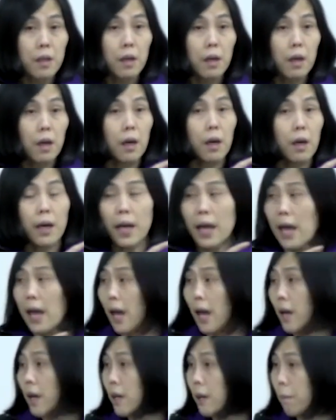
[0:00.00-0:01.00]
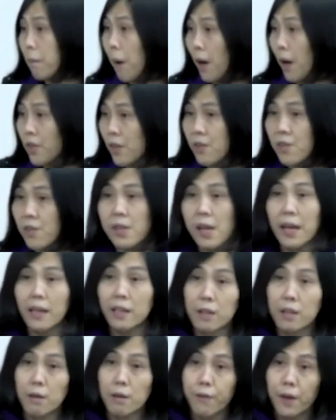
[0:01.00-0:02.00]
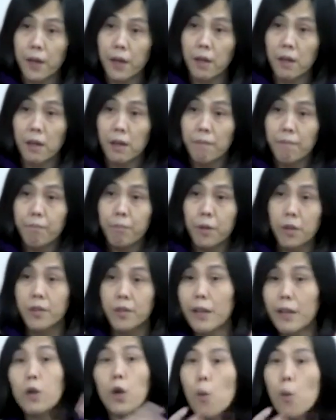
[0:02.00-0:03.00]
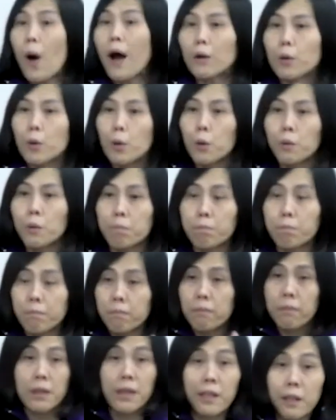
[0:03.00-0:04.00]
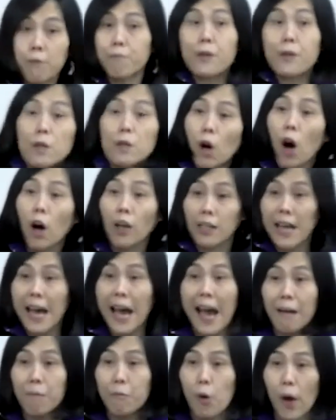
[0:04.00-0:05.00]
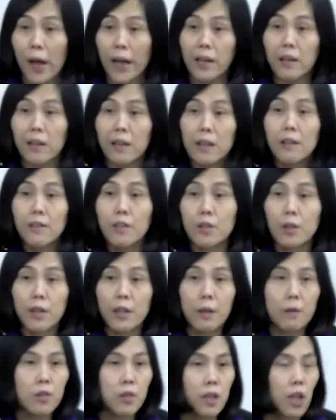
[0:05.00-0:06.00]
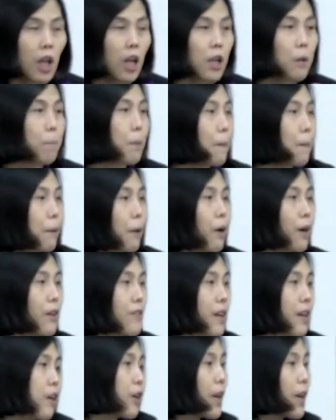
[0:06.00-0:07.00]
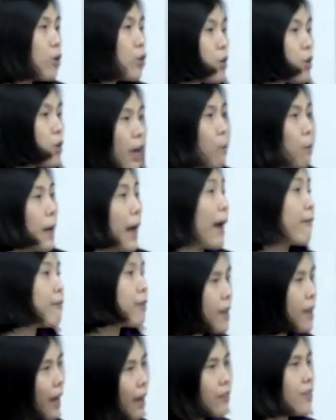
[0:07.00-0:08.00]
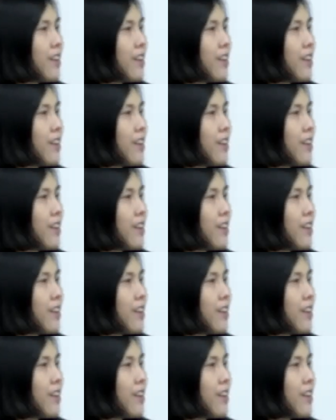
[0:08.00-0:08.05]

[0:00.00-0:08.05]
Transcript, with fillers: uh, and Boston Scientific, because they were the one who in the field all the time, right? So they see a lot of people. I said, okay, could you help advertise?